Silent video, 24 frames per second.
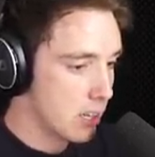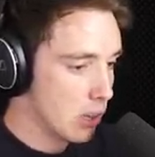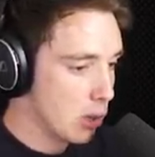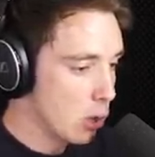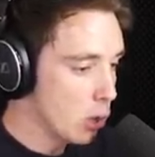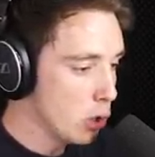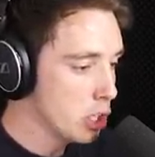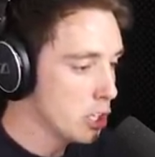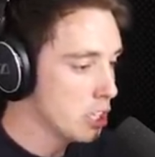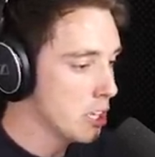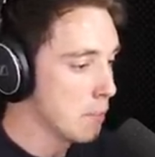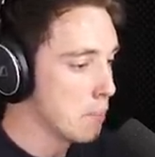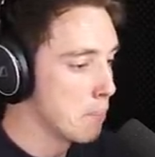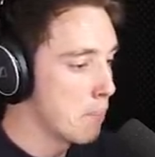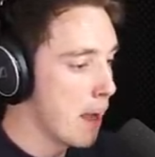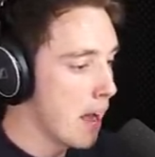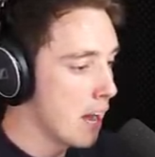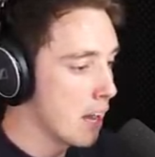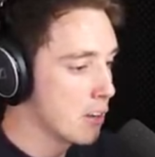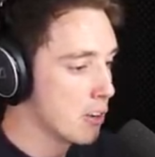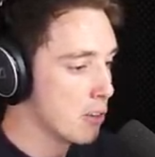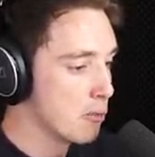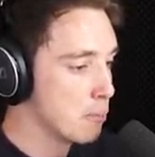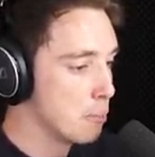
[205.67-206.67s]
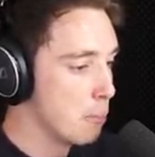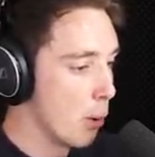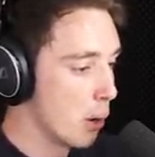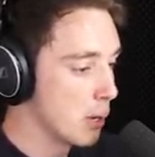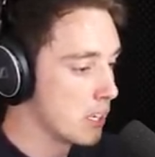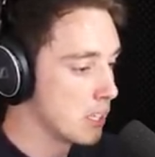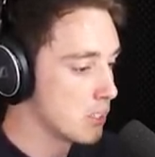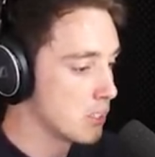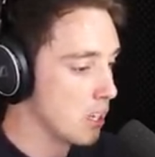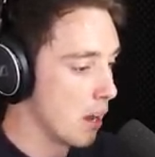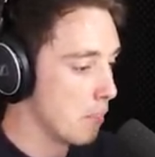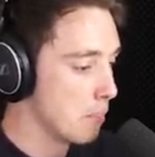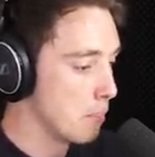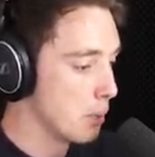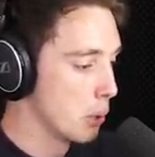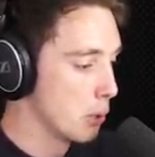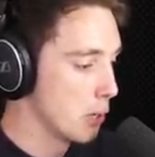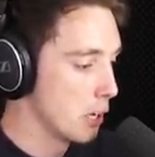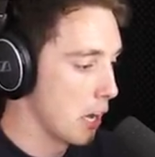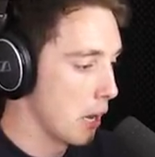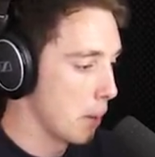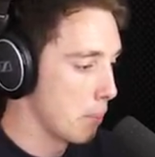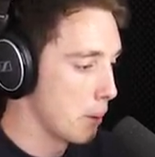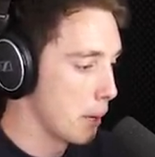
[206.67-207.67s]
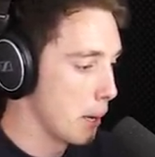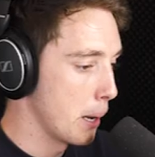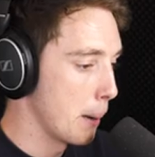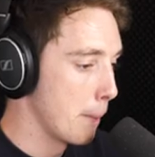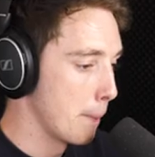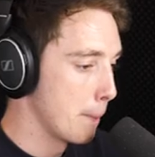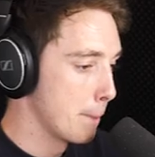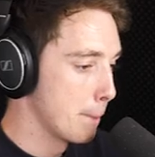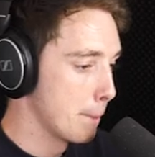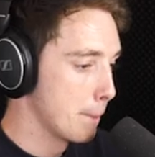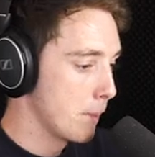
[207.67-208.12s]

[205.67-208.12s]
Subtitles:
Look at the mountain of bodies I'm building up here.